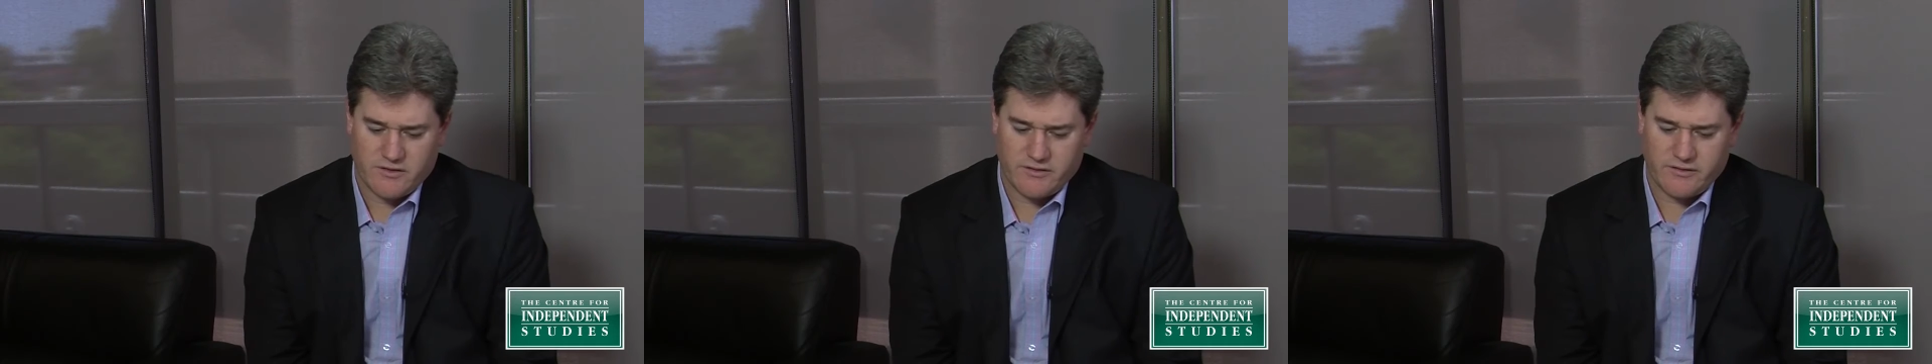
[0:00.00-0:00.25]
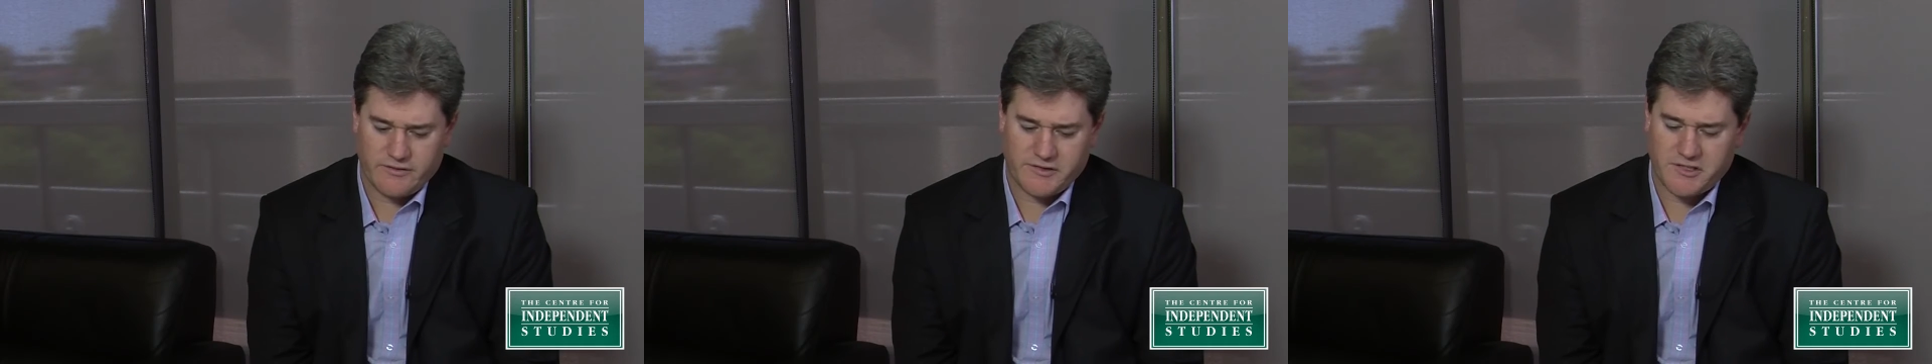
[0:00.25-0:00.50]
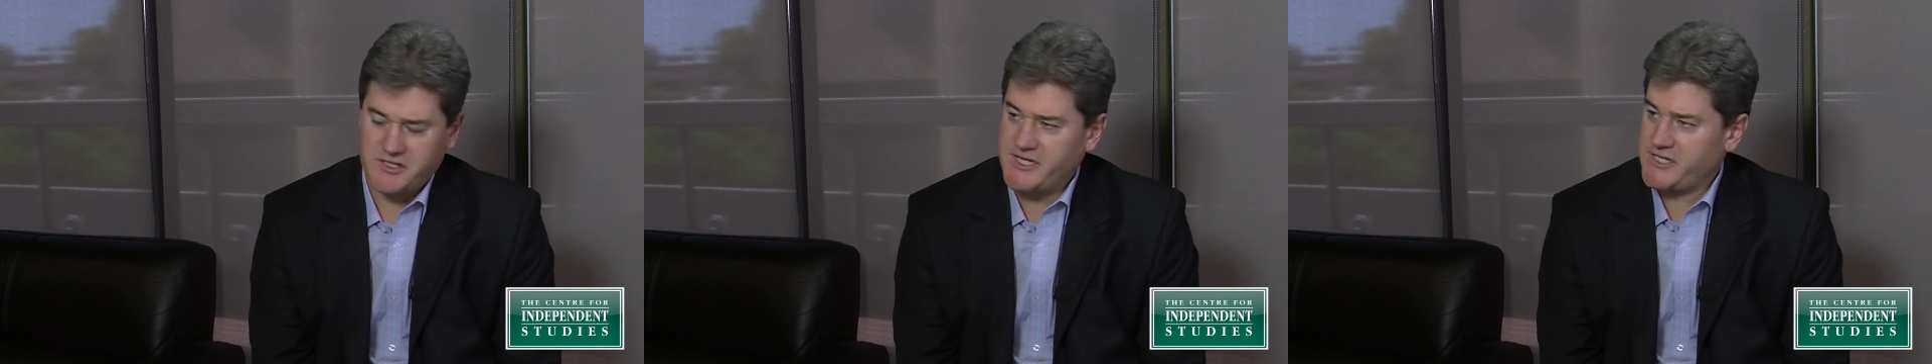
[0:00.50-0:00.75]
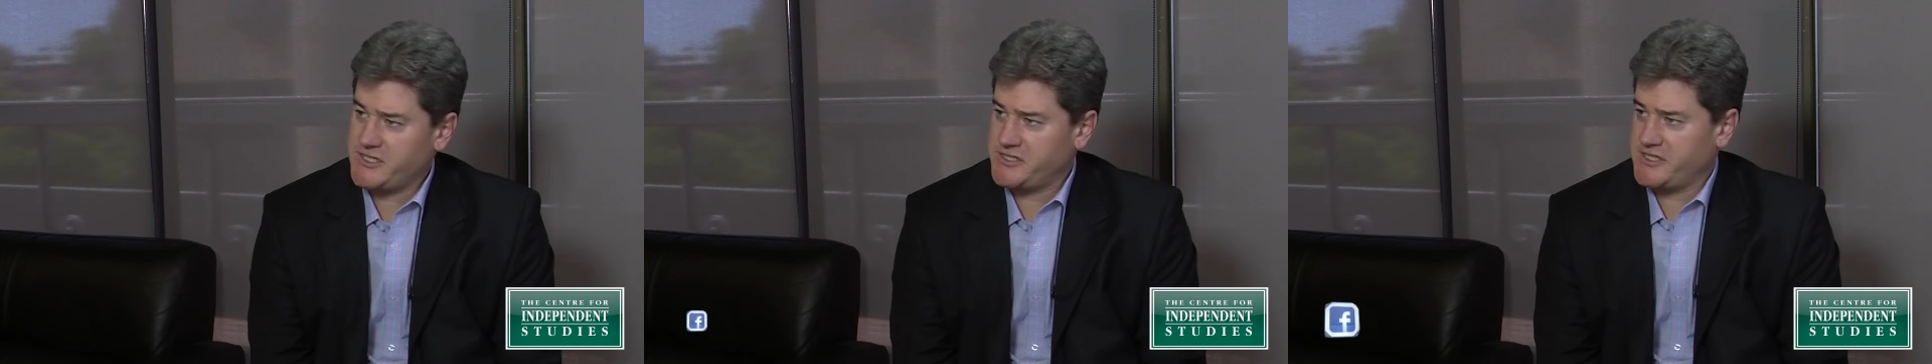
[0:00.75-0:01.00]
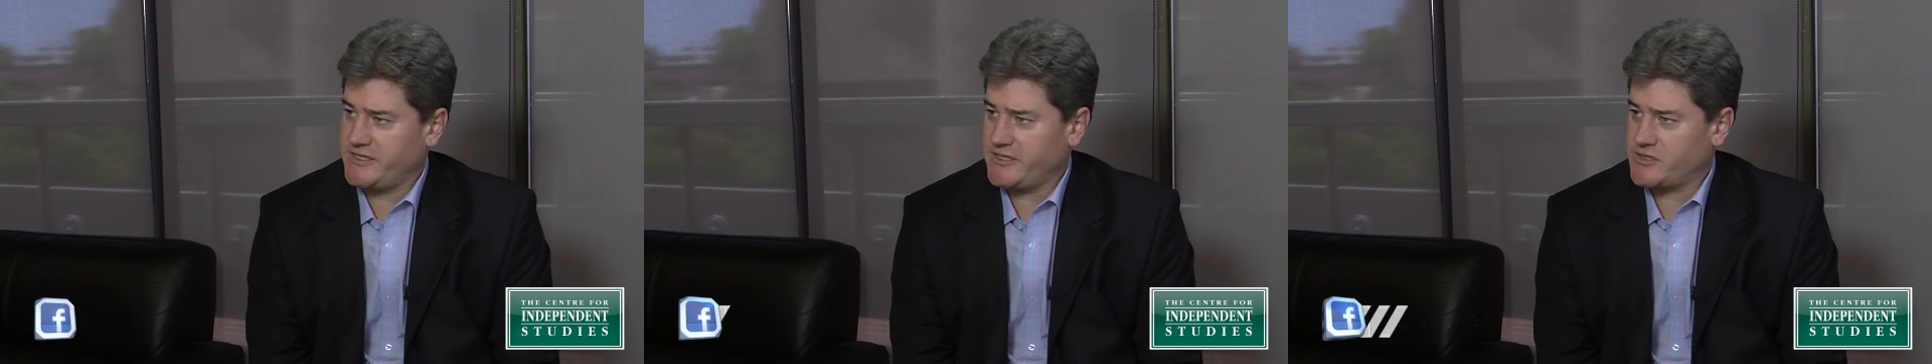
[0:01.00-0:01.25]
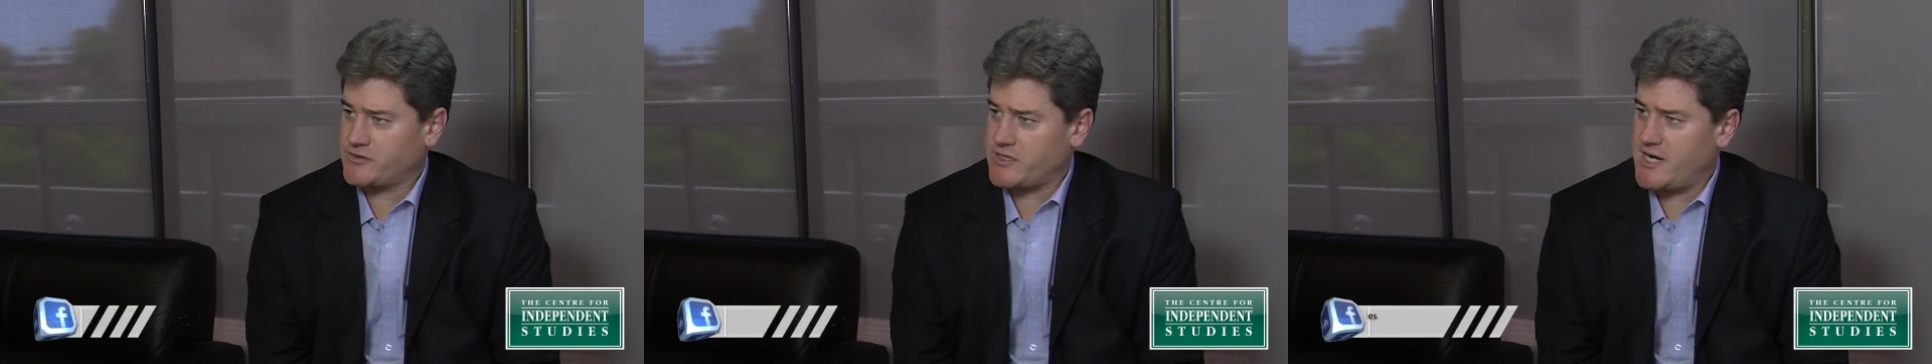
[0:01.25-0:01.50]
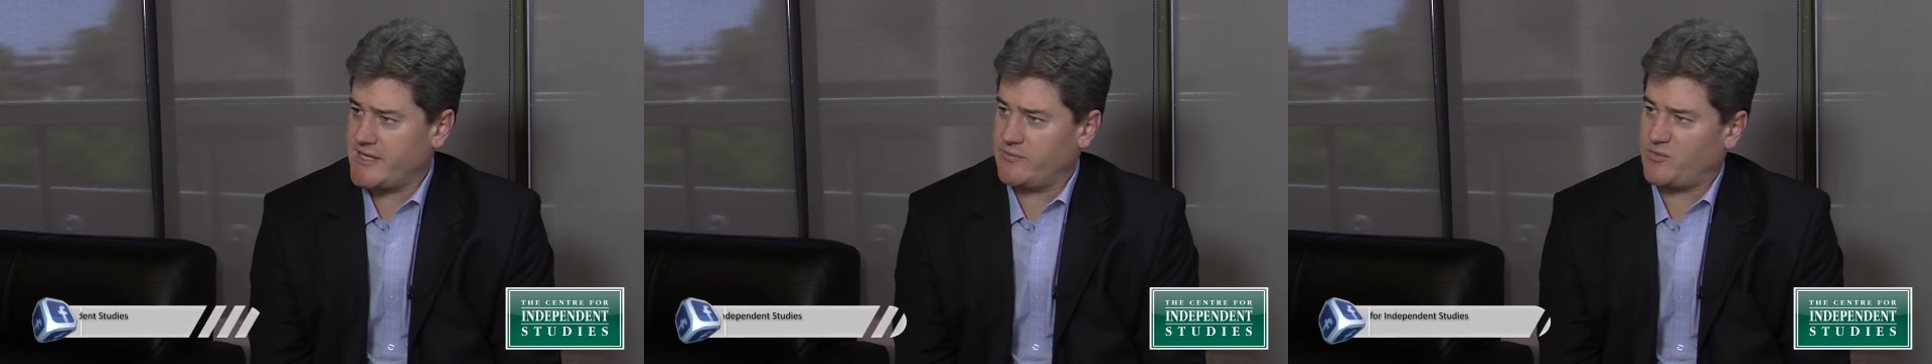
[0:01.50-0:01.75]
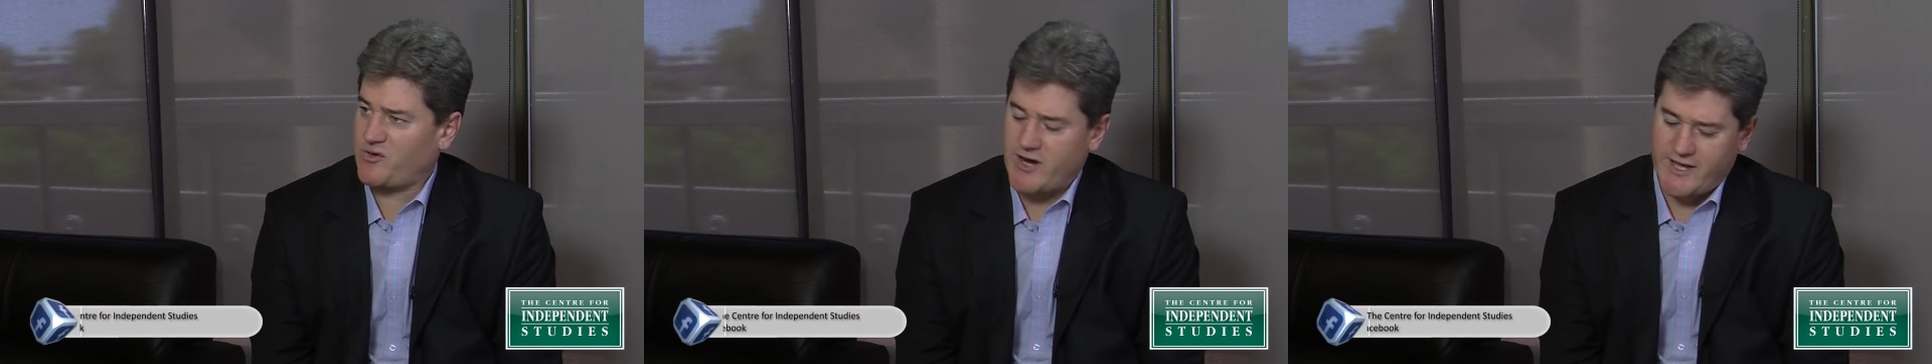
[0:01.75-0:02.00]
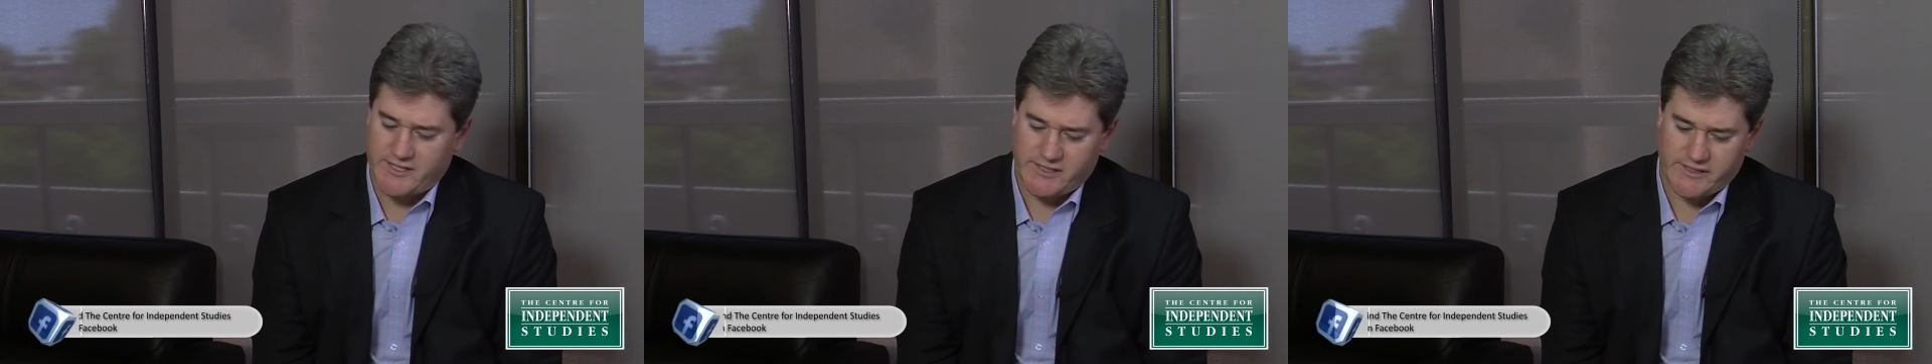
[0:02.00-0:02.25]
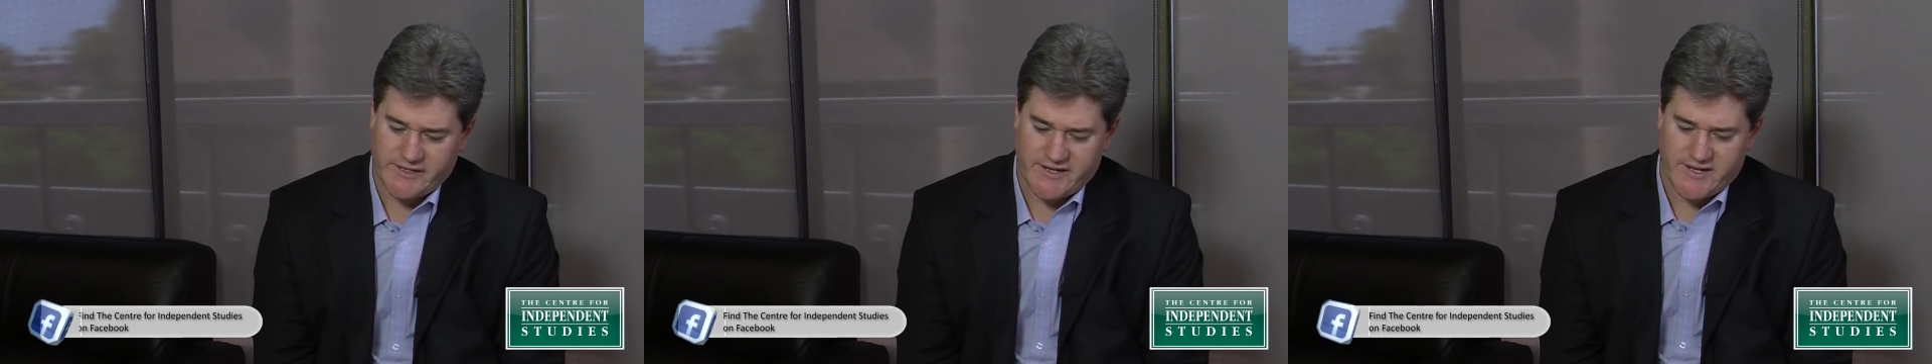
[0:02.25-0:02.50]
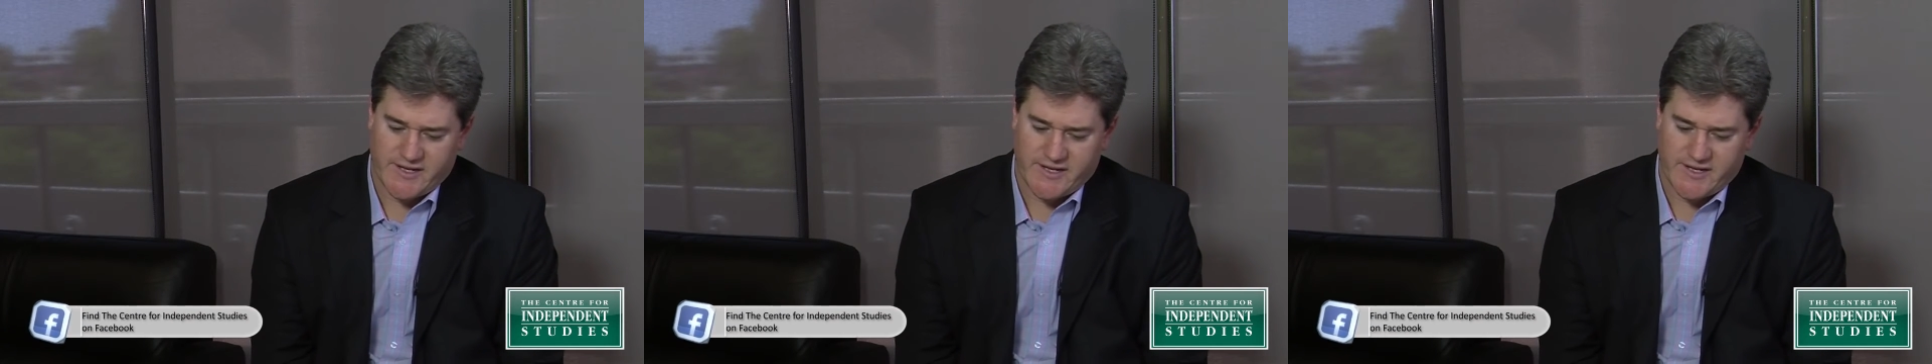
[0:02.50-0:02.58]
The suggestions in the Australian press